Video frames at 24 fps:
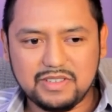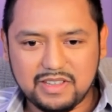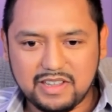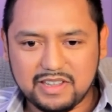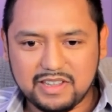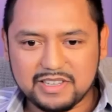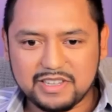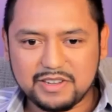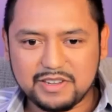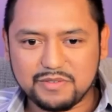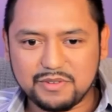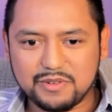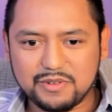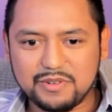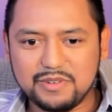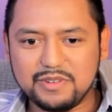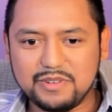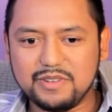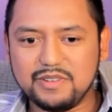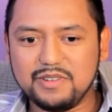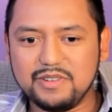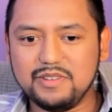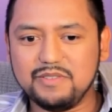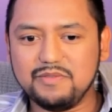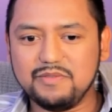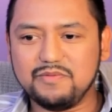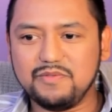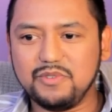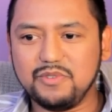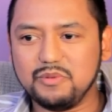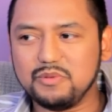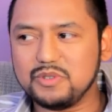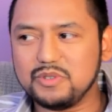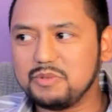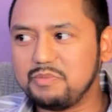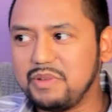I give her the
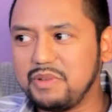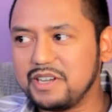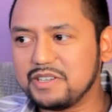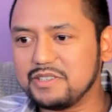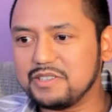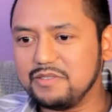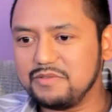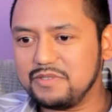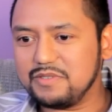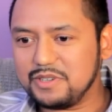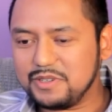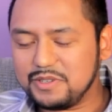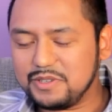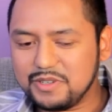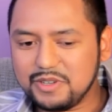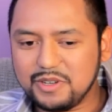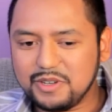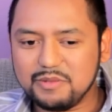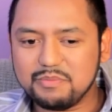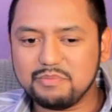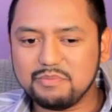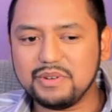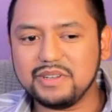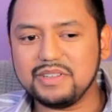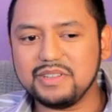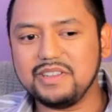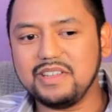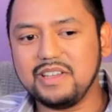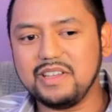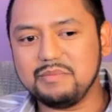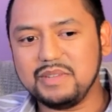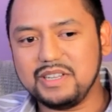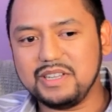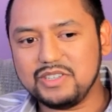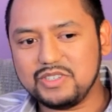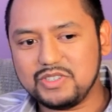full respect of an adult, but
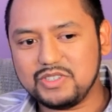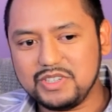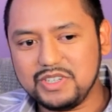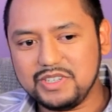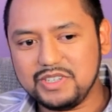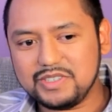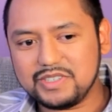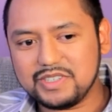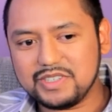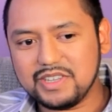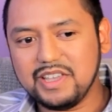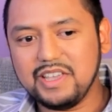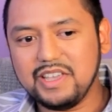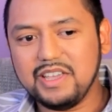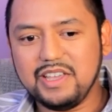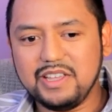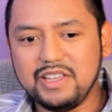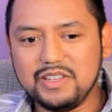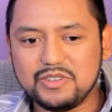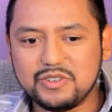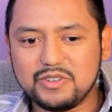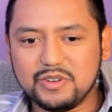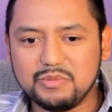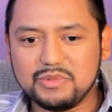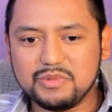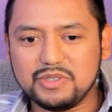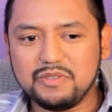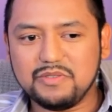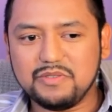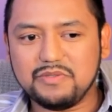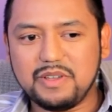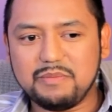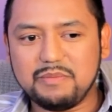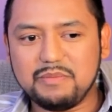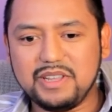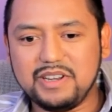I mean, she's in terms
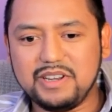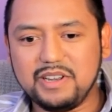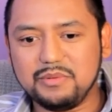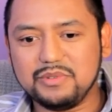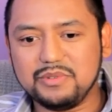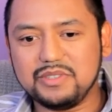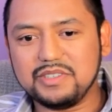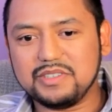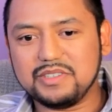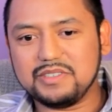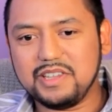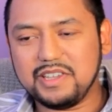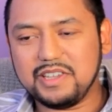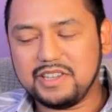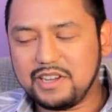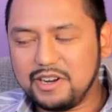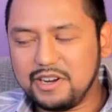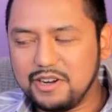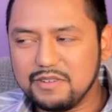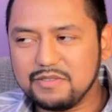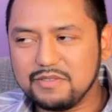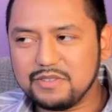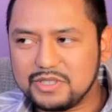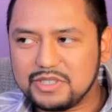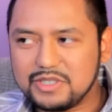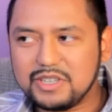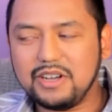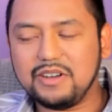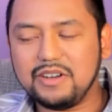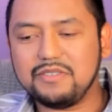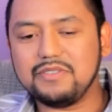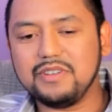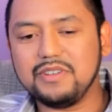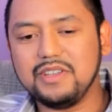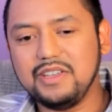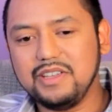of being able to take care of
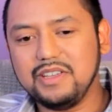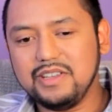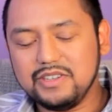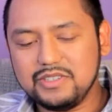herself